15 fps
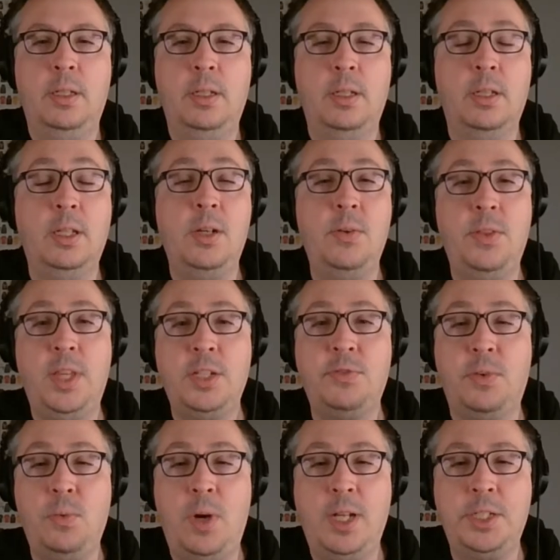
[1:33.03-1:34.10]
Hello, and
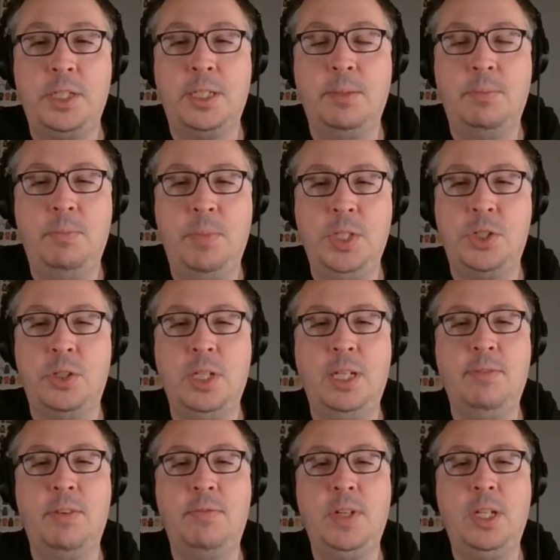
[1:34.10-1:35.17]
thanks for watching. Be sure to
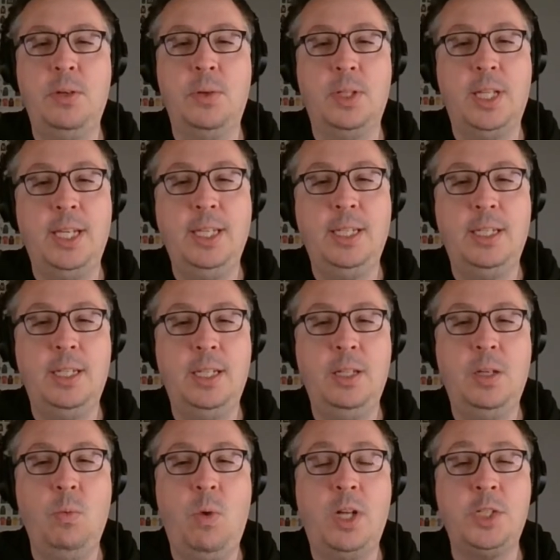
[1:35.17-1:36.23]
give the video a like,
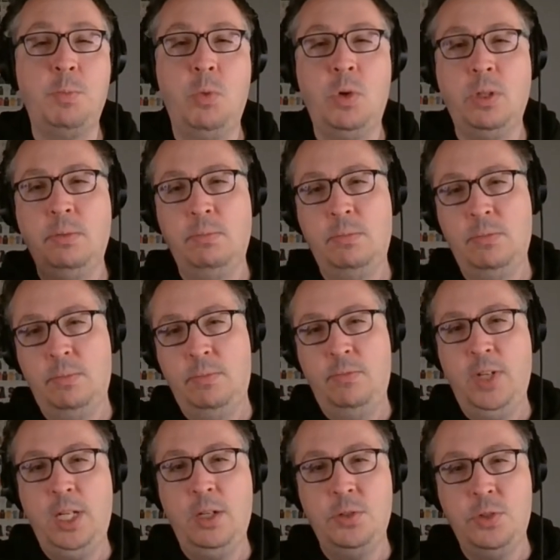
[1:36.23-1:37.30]
and you can watch more
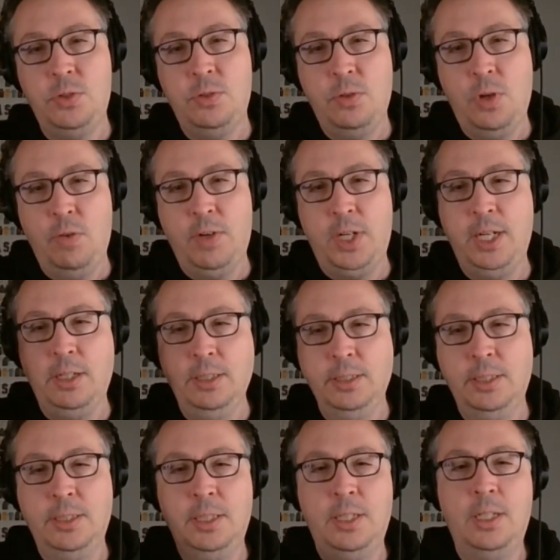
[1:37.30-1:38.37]
videos over here.
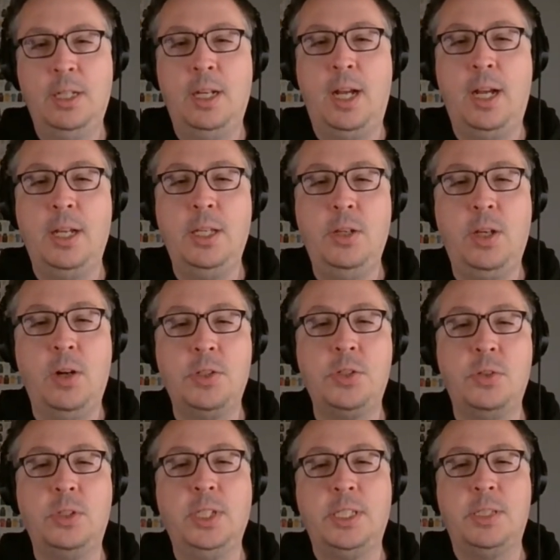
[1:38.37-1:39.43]
You can
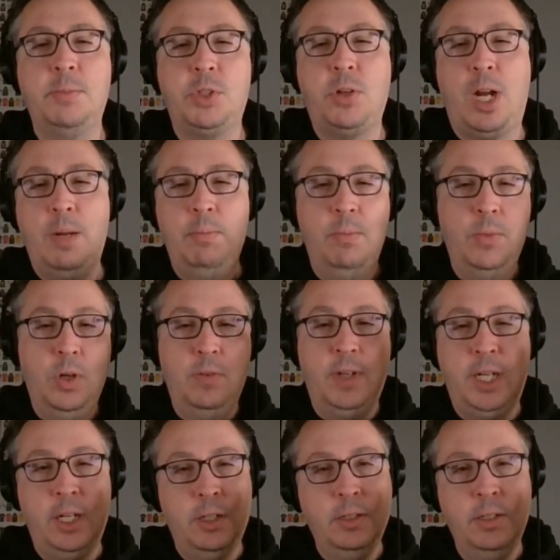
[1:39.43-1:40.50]
also click subscribe
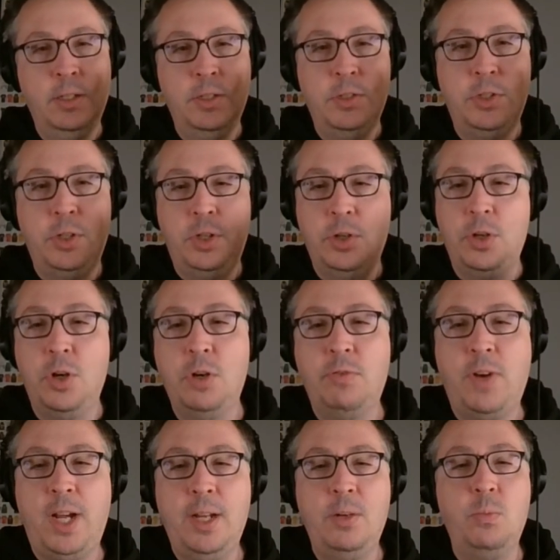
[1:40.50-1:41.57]
over here so you're
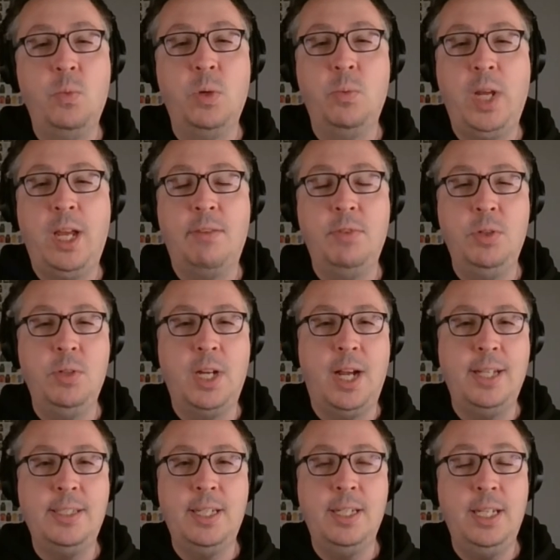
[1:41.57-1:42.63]
notified when we have new
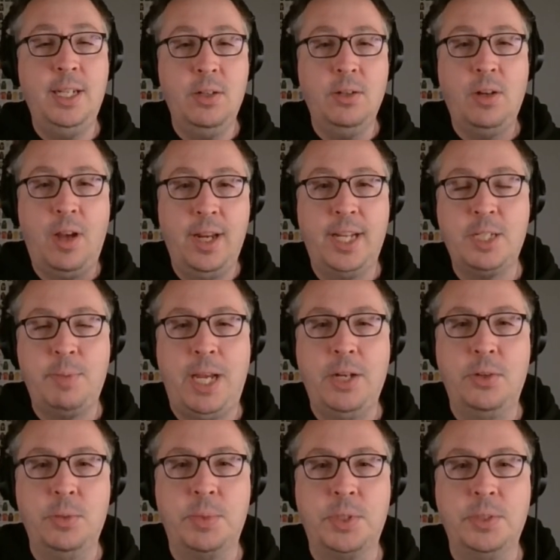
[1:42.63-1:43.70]
content here on
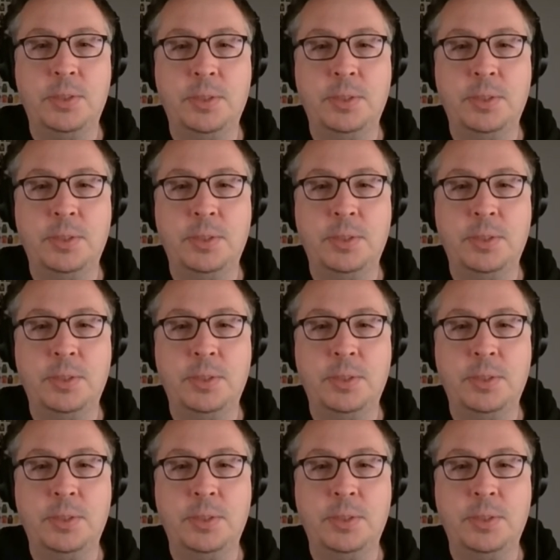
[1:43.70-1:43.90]
Expat Hoops.